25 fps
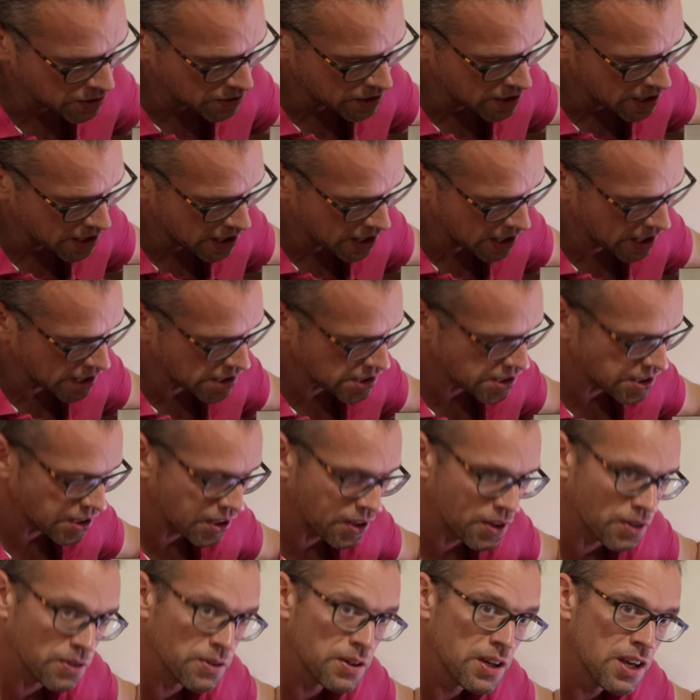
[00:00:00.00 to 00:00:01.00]
on here,
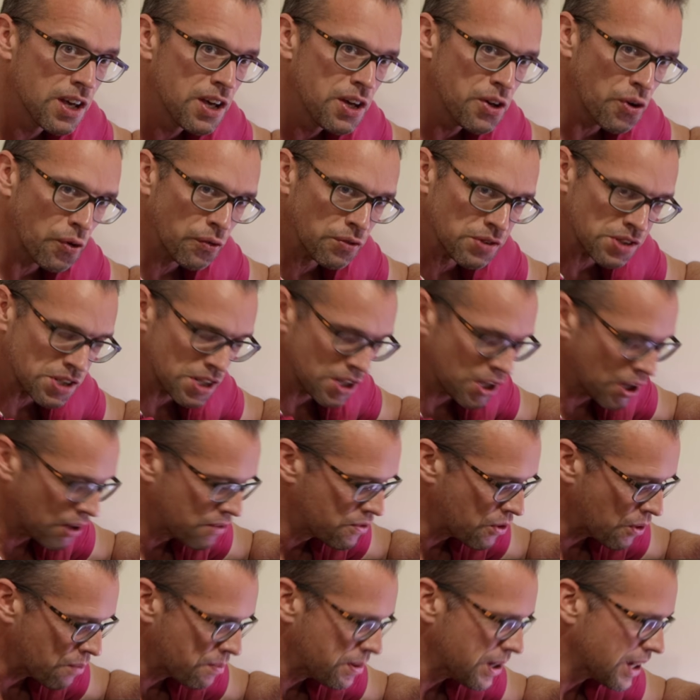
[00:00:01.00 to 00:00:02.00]
so obviously I've
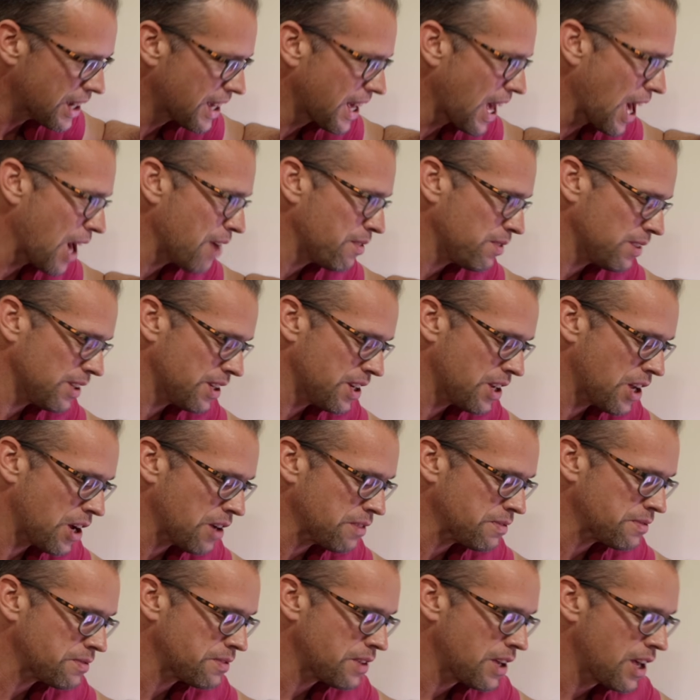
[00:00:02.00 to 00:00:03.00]
not been careful
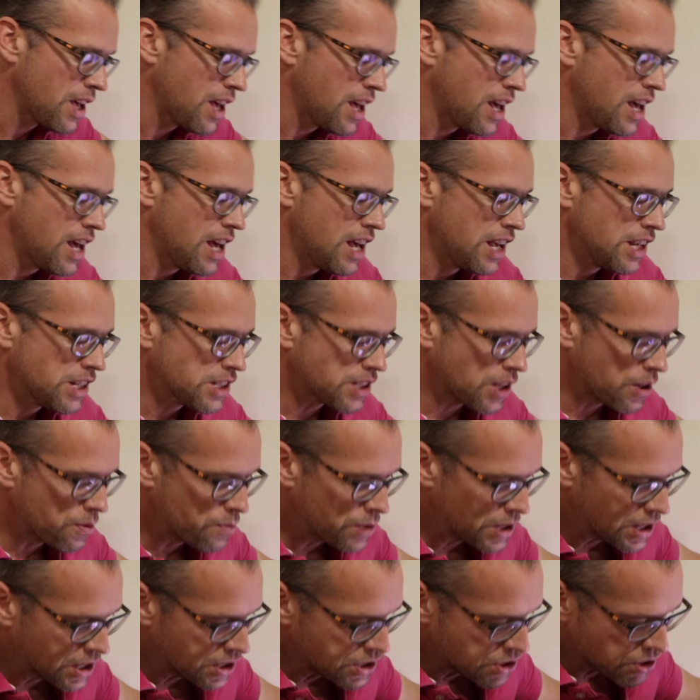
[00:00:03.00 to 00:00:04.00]
enough. So
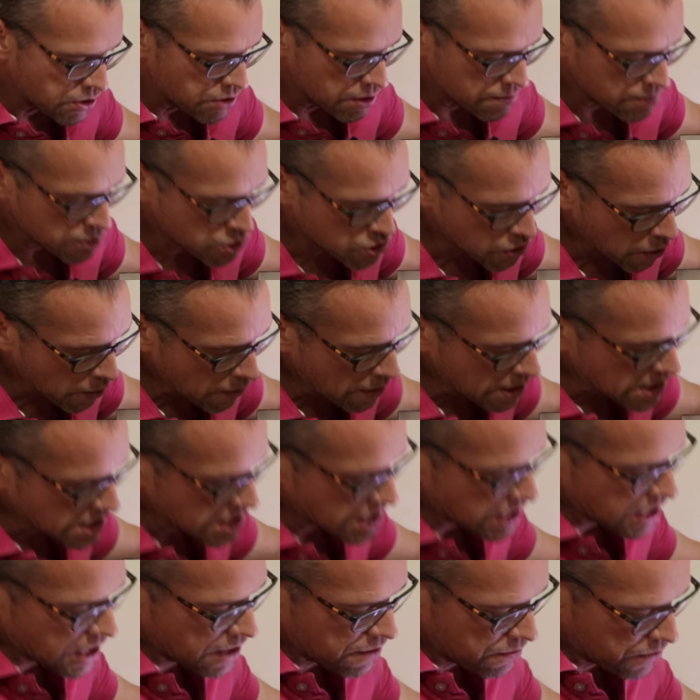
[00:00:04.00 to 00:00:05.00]
we could do the
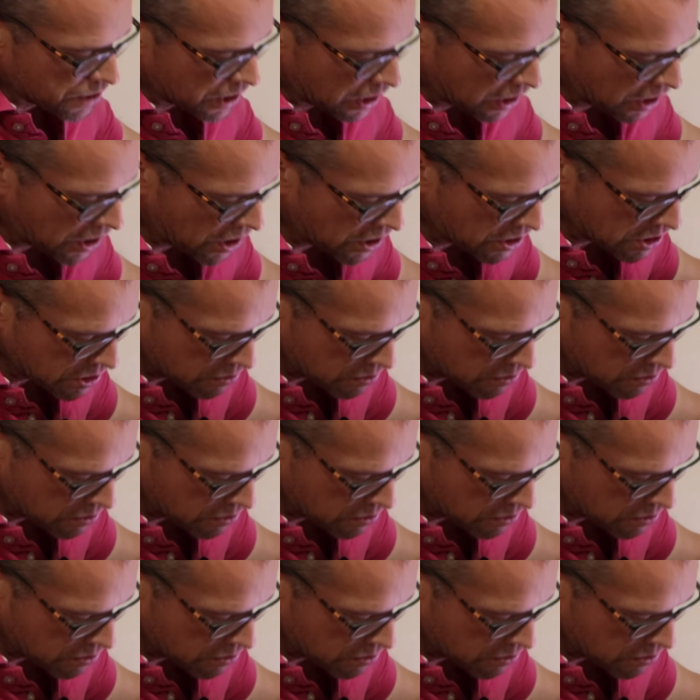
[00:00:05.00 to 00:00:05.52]
majority of the glass